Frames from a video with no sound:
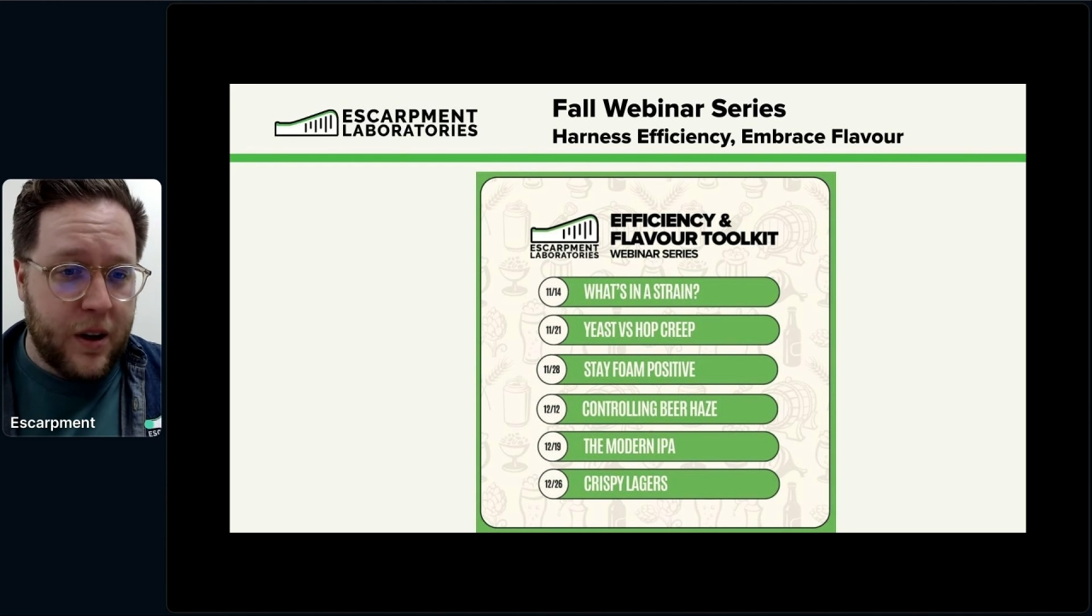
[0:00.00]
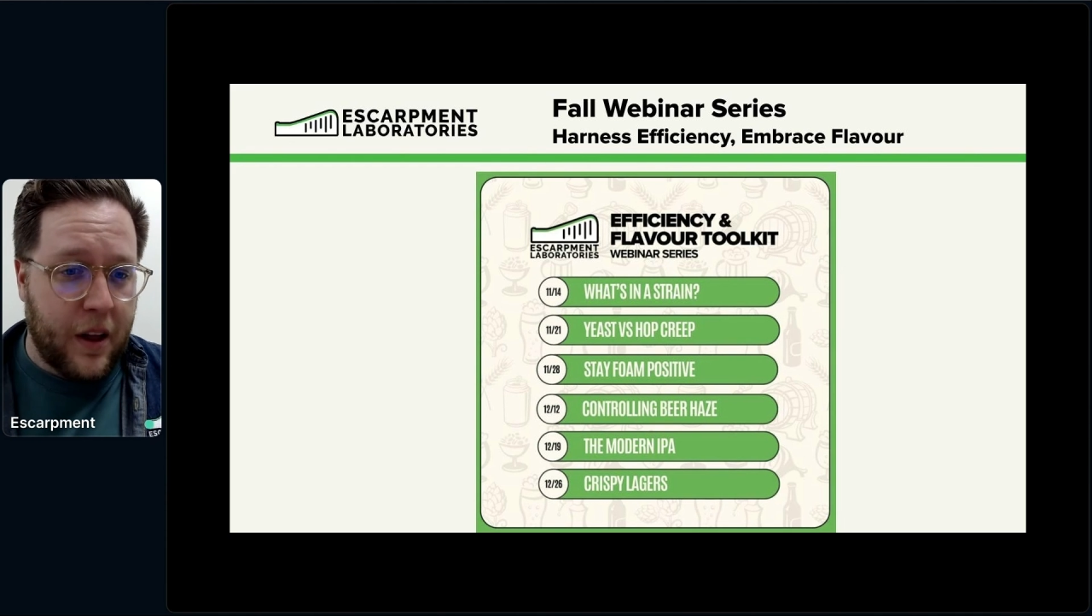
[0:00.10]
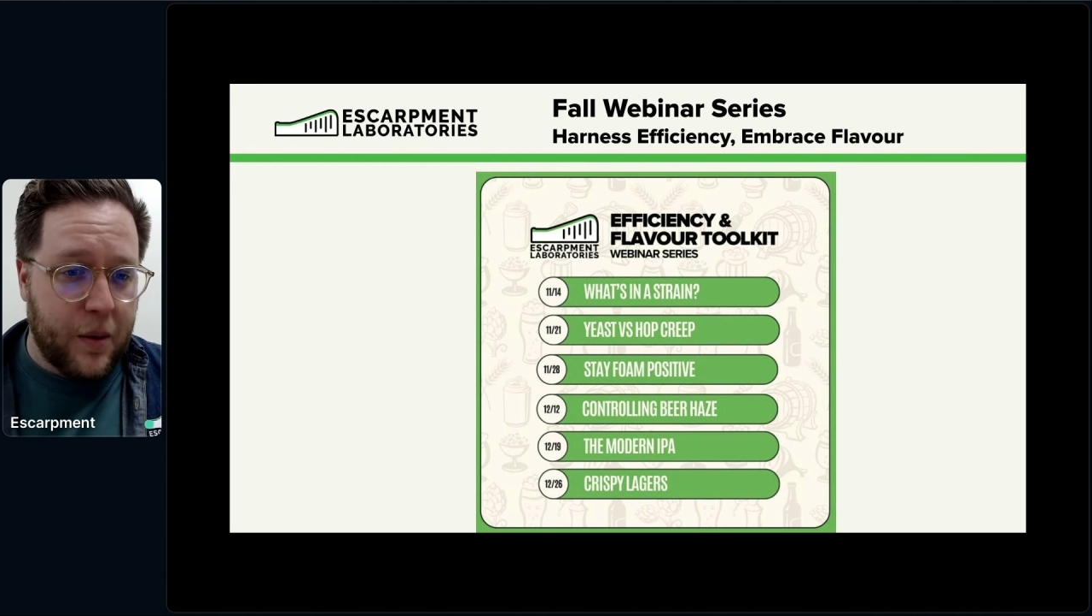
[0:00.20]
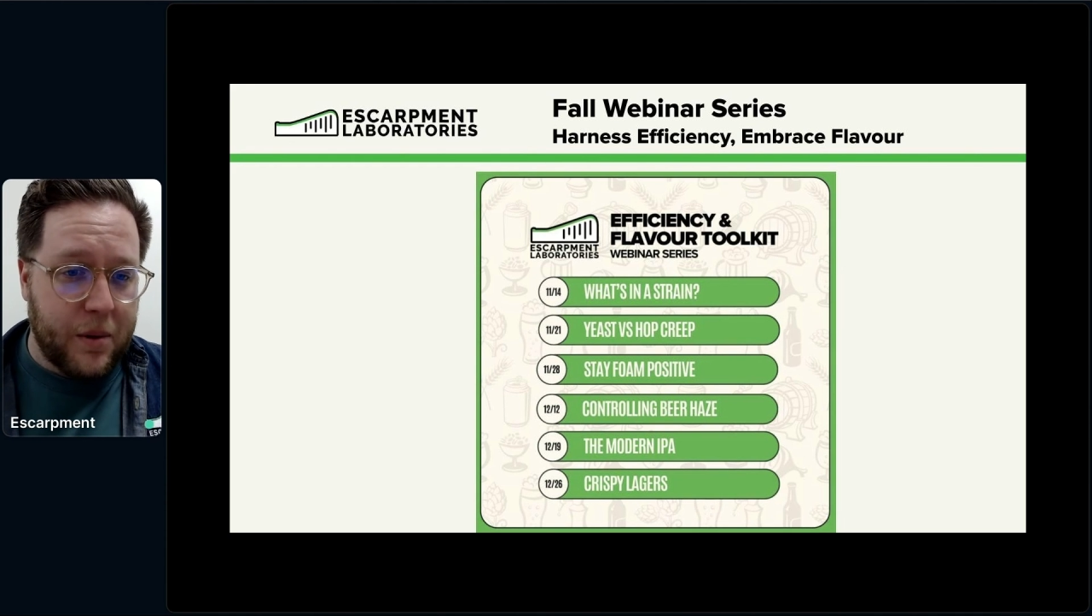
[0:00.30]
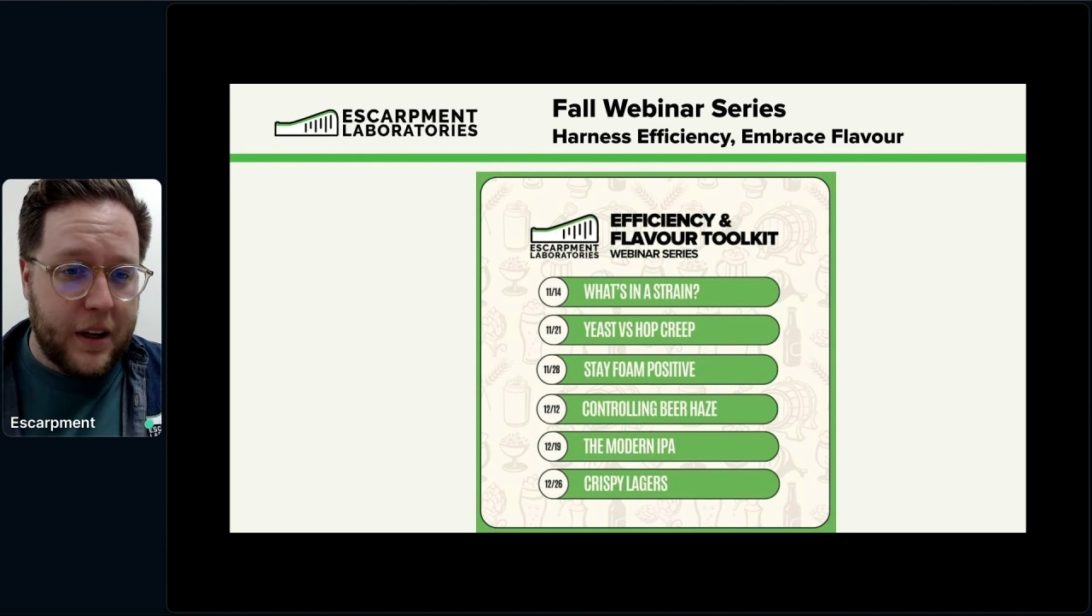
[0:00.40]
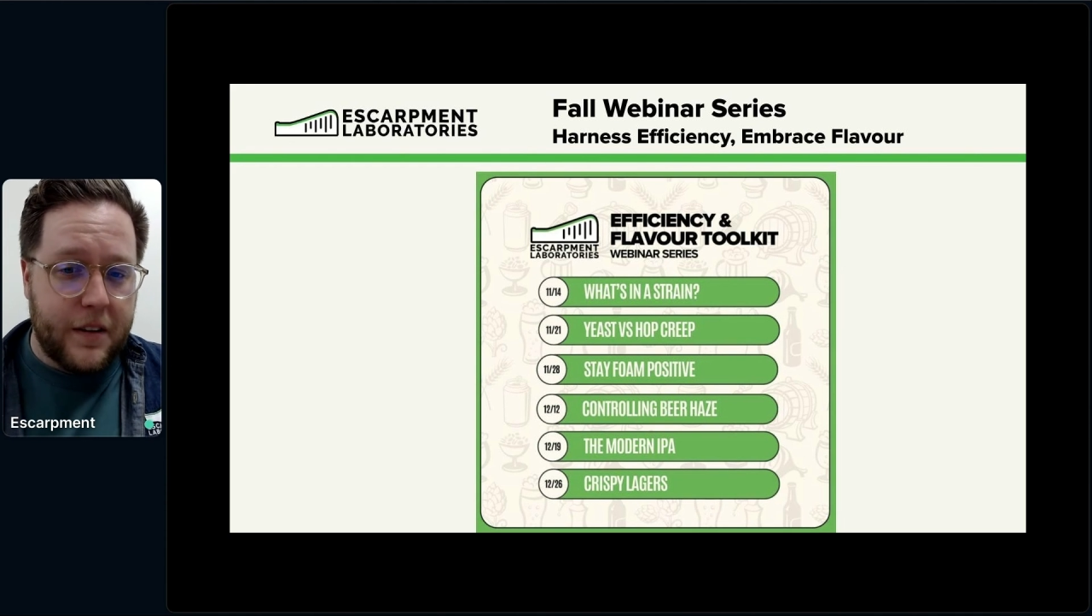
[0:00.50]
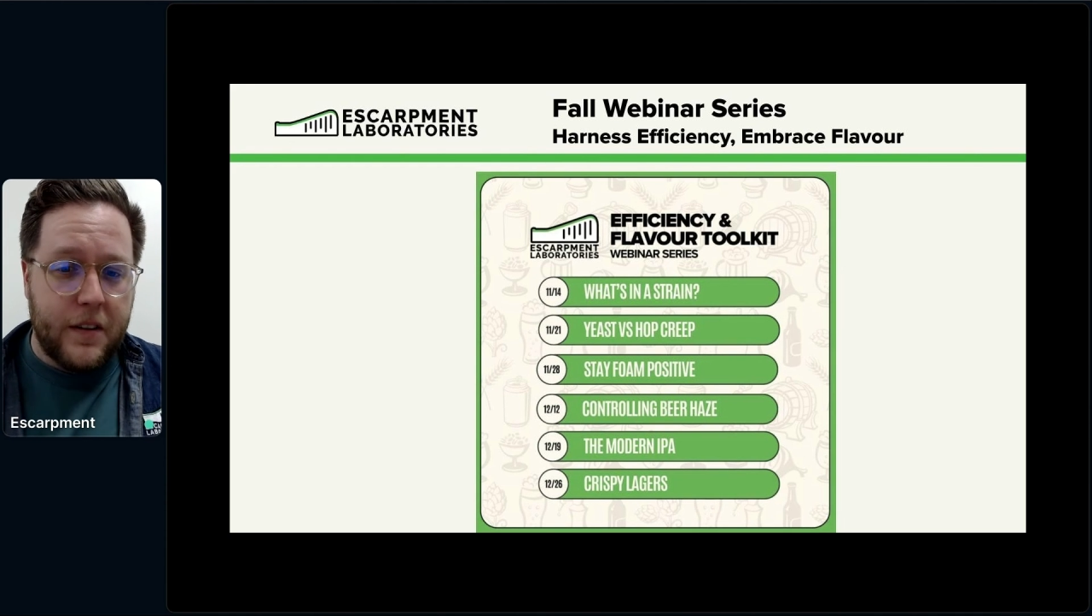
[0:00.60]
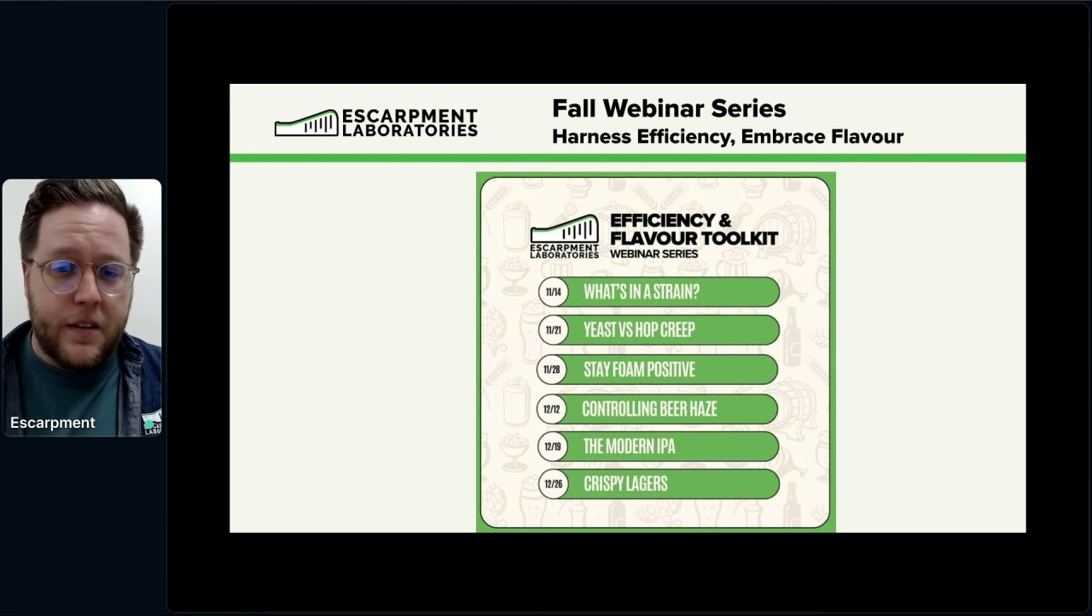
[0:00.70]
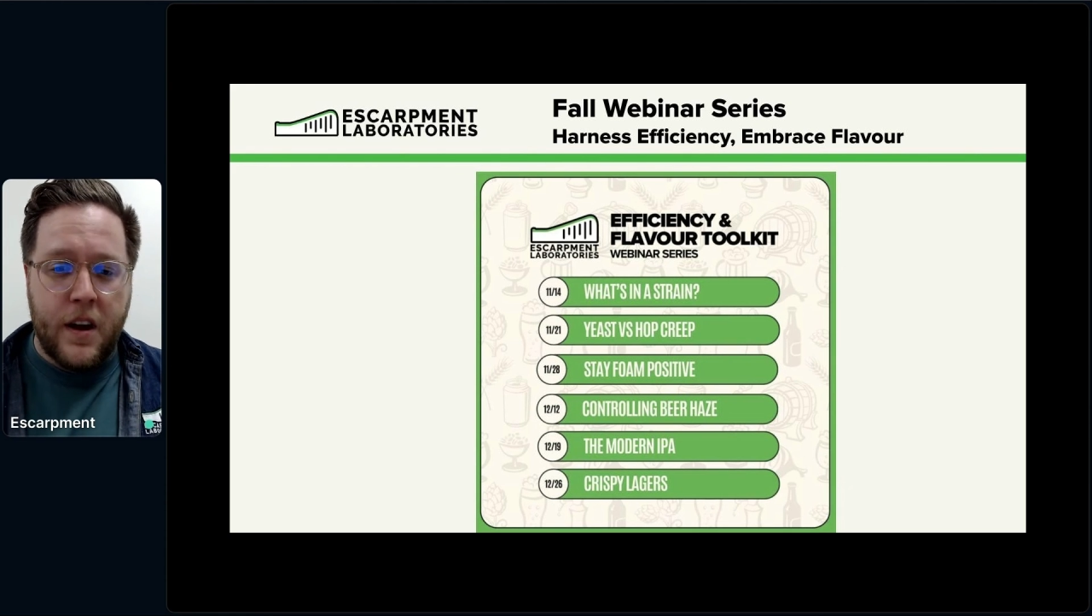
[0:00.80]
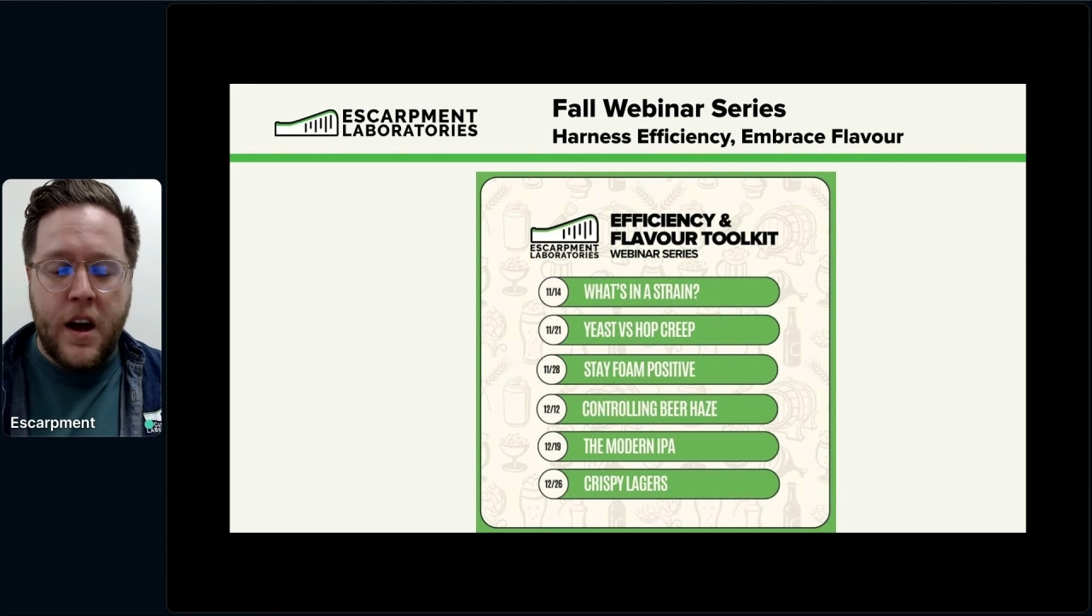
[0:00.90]
in other
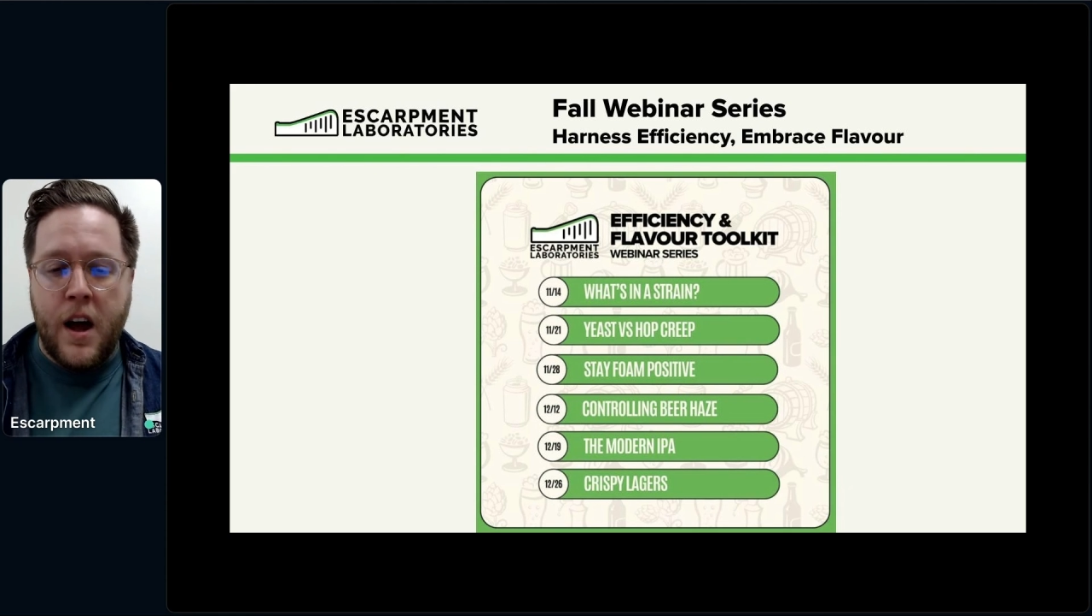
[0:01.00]
places.